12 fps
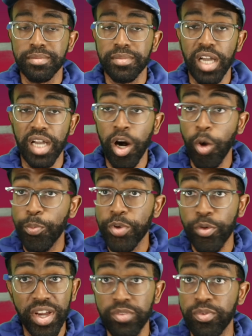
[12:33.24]
I hope you're
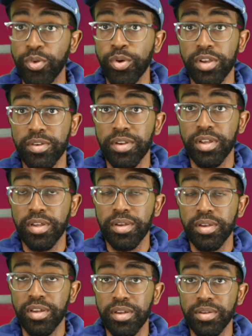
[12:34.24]
ready for it.
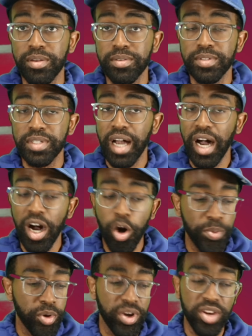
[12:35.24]
I hope
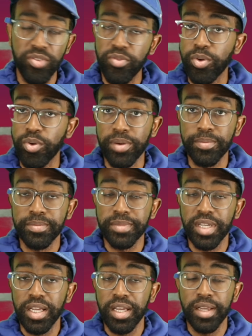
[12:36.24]
you're ready for it.
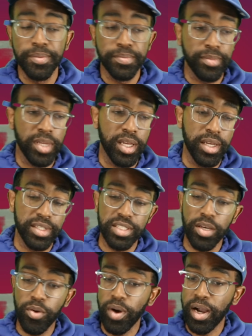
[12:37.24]

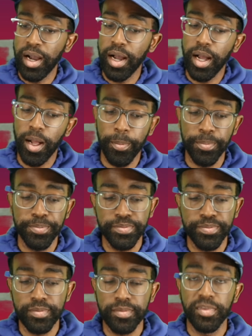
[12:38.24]
So, um,
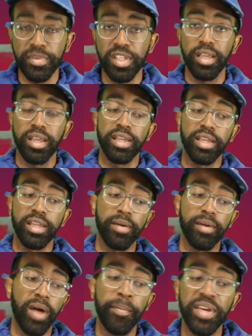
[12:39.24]
yeah,
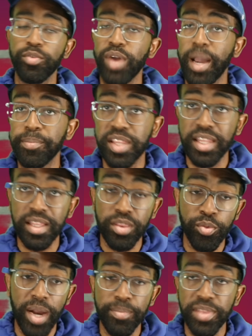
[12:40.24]
I mean, to wrap, to
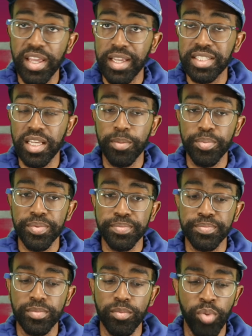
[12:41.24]
wrap things up,
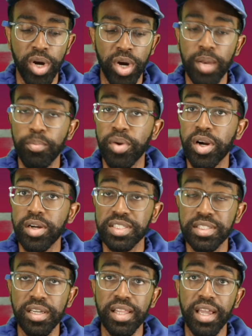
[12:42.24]
Brian Burns is
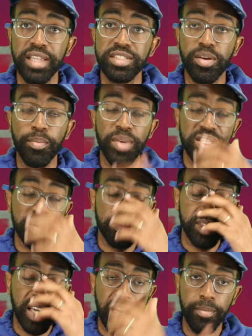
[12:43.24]
looking like he's going to miss some
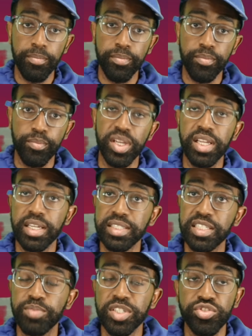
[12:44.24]
time because he's
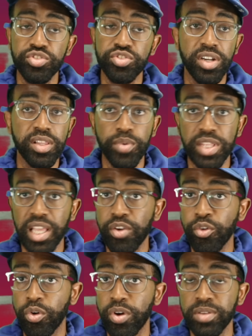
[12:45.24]
been struggling with that
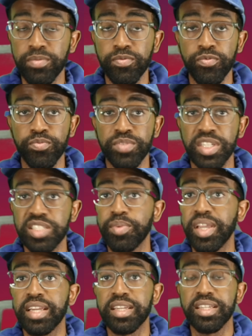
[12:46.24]
groin since the
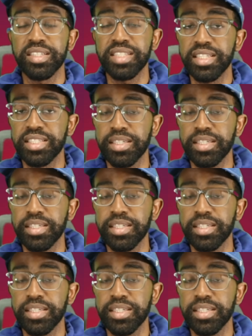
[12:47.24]
beginning of the season,